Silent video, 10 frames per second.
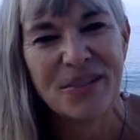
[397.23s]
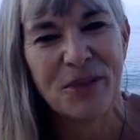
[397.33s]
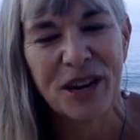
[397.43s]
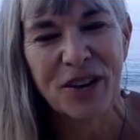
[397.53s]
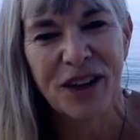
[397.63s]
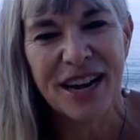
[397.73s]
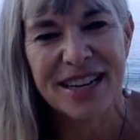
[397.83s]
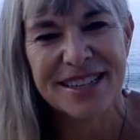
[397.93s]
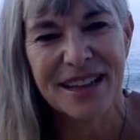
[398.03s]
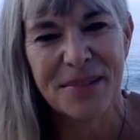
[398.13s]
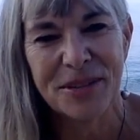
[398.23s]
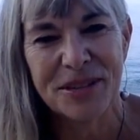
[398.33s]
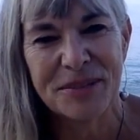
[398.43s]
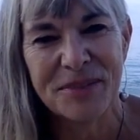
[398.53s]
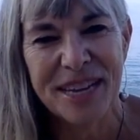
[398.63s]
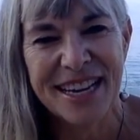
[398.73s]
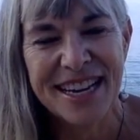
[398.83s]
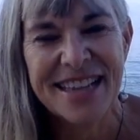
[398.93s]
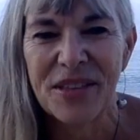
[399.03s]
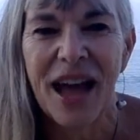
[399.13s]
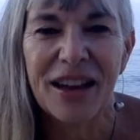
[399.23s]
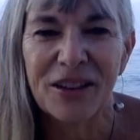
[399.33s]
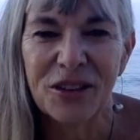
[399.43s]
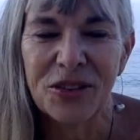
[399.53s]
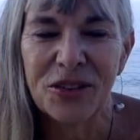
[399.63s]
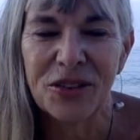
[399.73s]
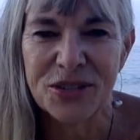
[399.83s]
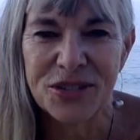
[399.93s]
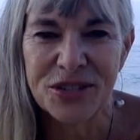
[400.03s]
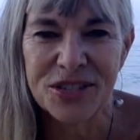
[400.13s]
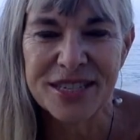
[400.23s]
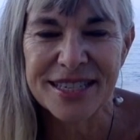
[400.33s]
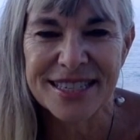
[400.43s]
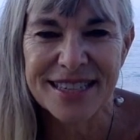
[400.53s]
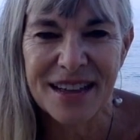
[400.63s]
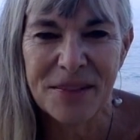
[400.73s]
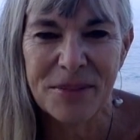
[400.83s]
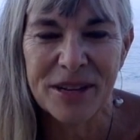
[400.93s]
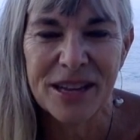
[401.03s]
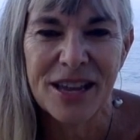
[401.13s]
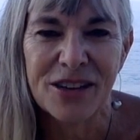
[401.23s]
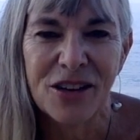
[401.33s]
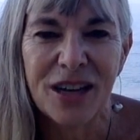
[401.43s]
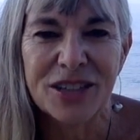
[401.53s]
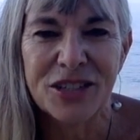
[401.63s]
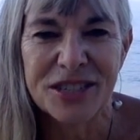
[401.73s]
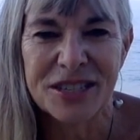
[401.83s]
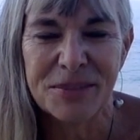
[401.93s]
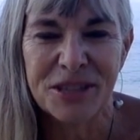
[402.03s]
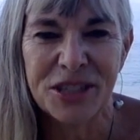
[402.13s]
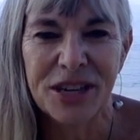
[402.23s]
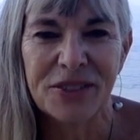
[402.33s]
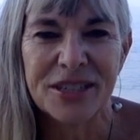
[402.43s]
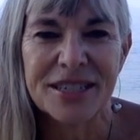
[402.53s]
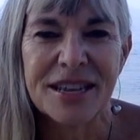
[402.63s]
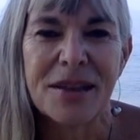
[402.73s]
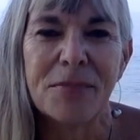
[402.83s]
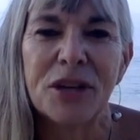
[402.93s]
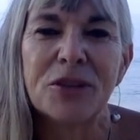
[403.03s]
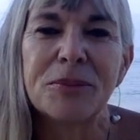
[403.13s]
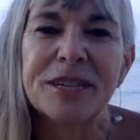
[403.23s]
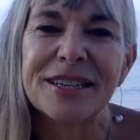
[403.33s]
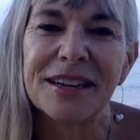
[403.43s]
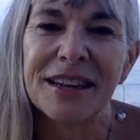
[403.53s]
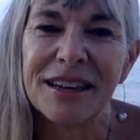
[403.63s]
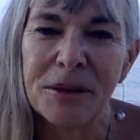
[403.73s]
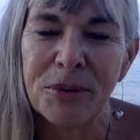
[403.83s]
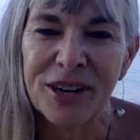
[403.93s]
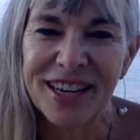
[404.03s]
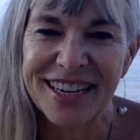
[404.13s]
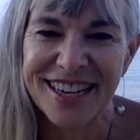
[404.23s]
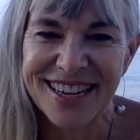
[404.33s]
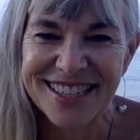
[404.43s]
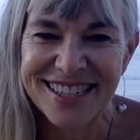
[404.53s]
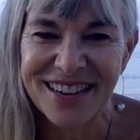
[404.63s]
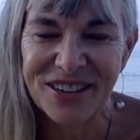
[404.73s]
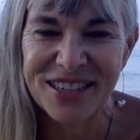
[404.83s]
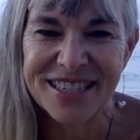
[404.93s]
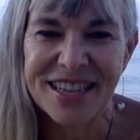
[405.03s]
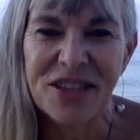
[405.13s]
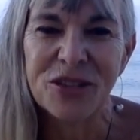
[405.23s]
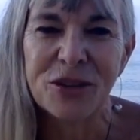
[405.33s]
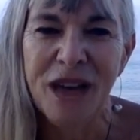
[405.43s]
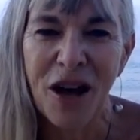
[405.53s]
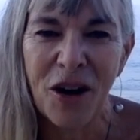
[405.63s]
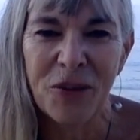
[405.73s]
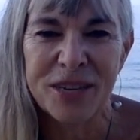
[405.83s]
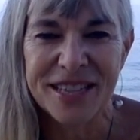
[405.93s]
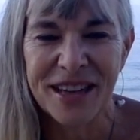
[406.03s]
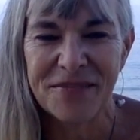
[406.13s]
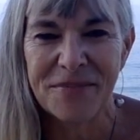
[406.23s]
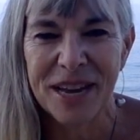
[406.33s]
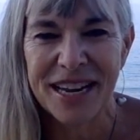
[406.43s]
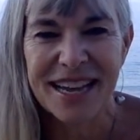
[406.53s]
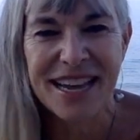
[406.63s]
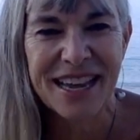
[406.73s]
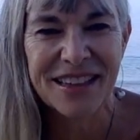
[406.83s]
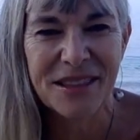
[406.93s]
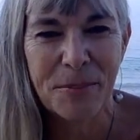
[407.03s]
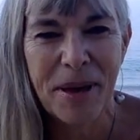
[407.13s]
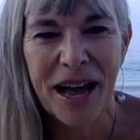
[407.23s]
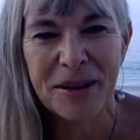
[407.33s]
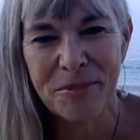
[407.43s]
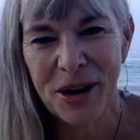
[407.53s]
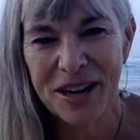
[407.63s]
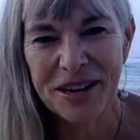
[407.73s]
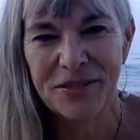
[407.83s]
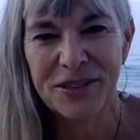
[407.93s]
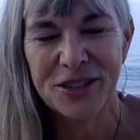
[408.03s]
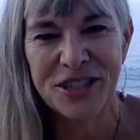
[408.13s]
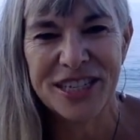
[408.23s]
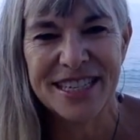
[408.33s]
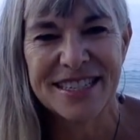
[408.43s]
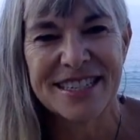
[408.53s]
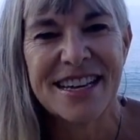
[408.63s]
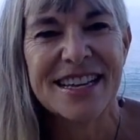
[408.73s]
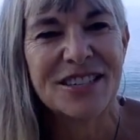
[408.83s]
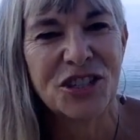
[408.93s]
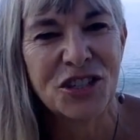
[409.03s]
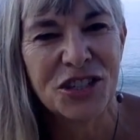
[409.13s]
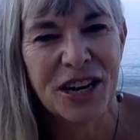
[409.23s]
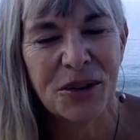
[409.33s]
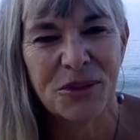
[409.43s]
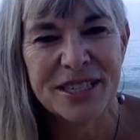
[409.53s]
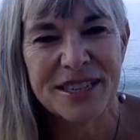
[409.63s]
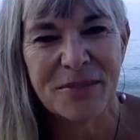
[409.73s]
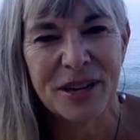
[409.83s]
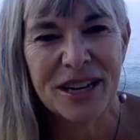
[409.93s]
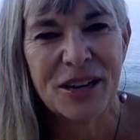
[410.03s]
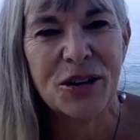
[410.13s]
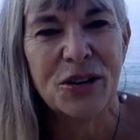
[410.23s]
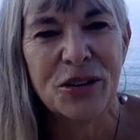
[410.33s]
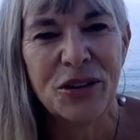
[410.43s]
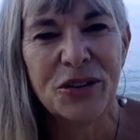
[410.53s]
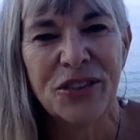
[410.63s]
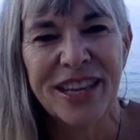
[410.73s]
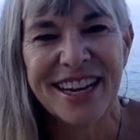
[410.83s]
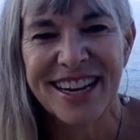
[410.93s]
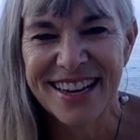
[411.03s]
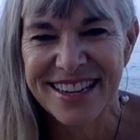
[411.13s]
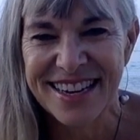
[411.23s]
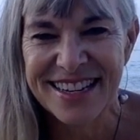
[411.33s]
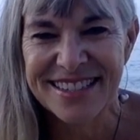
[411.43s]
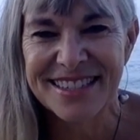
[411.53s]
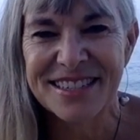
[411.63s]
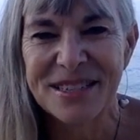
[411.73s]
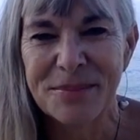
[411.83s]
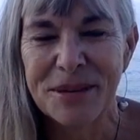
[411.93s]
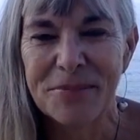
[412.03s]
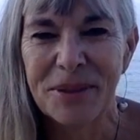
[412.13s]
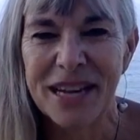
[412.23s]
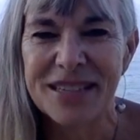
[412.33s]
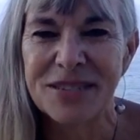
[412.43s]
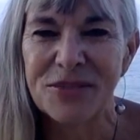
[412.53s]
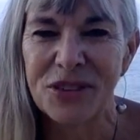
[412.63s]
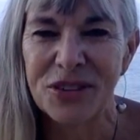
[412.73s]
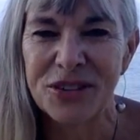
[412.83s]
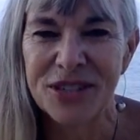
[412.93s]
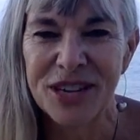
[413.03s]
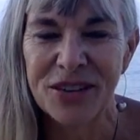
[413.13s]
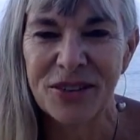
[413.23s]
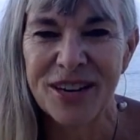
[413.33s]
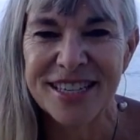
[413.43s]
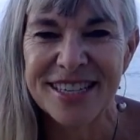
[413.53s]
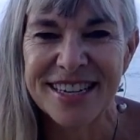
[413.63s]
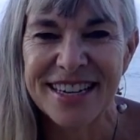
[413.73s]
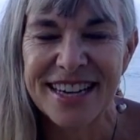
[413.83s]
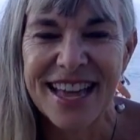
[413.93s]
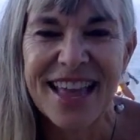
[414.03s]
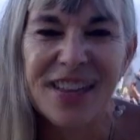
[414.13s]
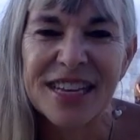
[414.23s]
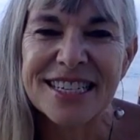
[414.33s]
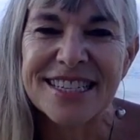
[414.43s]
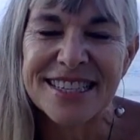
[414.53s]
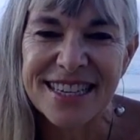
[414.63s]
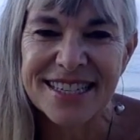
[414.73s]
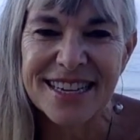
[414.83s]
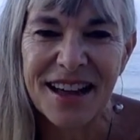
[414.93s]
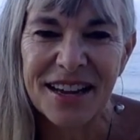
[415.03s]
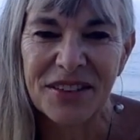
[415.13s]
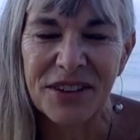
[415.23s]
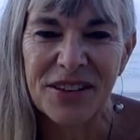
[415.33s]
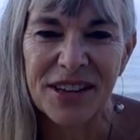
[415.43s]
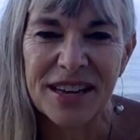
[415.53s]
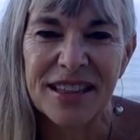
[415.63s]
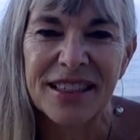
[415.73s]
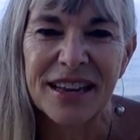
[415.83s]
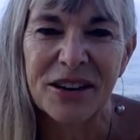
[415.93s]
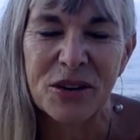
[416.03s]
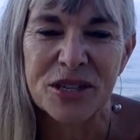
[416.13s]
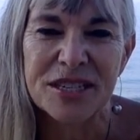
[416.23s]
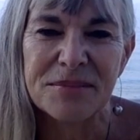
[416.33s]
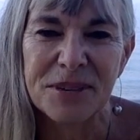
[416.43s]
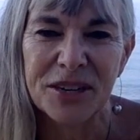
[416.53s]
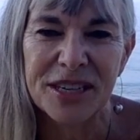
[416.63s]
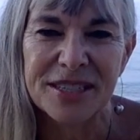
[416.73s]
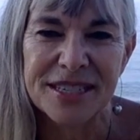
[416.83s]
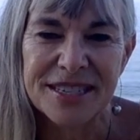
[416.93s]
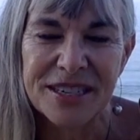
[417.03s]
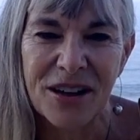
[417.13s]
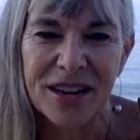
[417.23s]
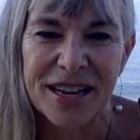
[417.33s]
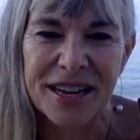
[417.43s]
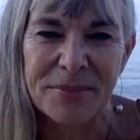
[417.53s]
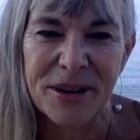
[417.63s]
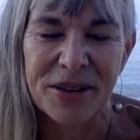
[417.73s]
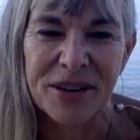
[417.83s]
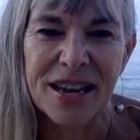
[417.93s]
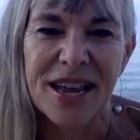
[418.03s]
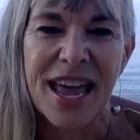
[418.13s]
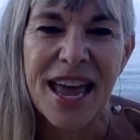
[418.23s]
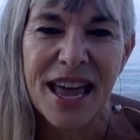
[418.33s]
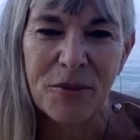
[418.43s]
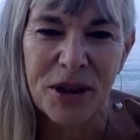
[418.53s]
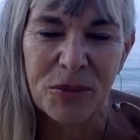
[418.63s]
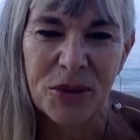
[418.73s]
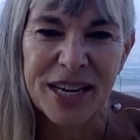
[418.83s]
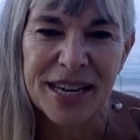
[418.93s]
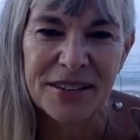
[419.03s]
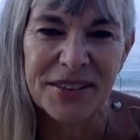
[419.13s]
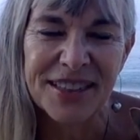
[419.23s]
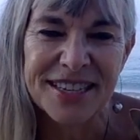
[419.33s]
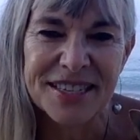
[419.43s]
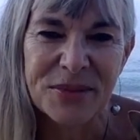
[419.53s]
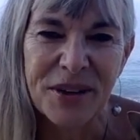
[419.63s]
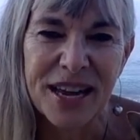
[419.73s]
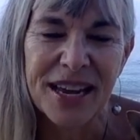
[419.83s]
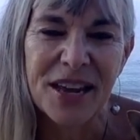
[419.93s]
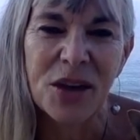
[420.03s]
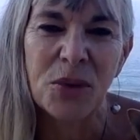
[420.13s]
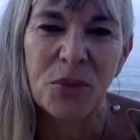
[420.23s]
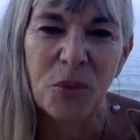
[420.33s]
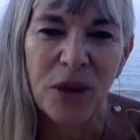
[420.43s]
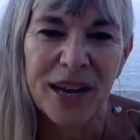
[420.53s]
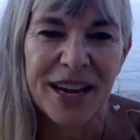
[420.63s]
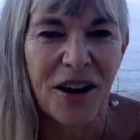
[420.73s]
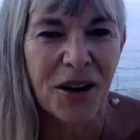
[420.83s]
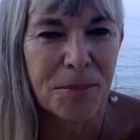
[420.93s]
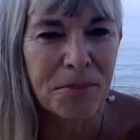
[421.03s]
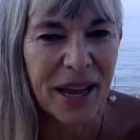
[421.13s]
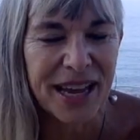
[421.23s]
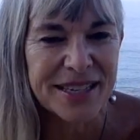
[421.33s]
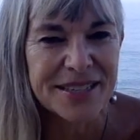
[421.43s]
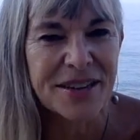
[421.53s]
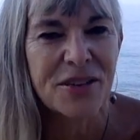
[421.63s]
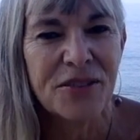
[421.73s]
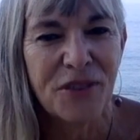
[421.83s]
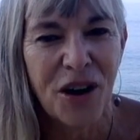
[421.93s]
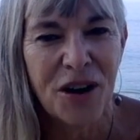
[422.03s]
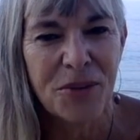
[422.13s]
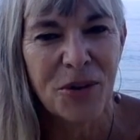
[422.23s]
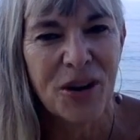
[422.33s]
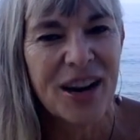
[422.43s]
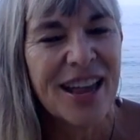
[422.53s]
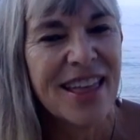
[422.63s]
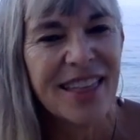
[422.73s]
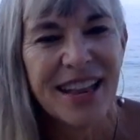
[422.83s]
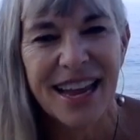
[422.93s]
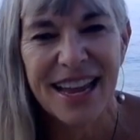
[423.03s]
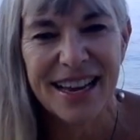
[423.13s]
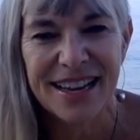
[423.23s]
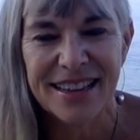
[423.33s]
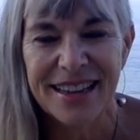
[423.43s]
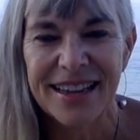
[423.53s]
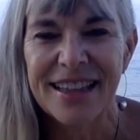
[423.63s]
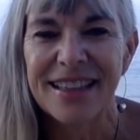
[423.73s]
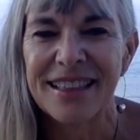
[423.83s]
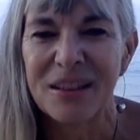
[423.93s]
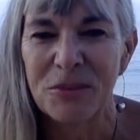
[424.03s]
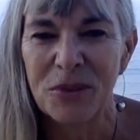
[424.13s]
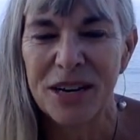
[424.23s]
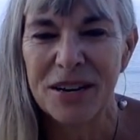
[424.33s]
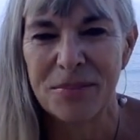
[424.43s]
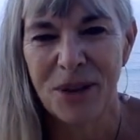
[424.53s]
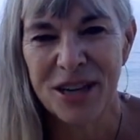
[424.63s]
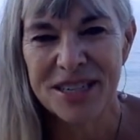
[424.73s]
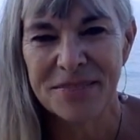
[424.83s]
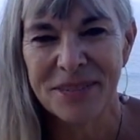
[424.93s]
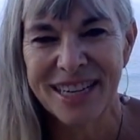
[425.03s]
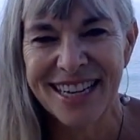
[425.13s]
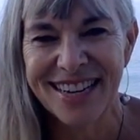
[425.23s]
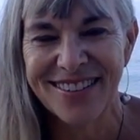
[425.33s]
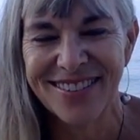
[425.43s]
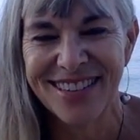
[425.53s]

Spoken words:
What a great example to me. I learned through Susan's example not just to be generous, but to be deliberately generous, to always have money in the back pocket of your jeans to share with someone who you think needs to be blessed with your generosity. It is this kind of giving that A Course in Miracles is talking about. When we give in this way, we are blessed far more than anything than we could possibly give.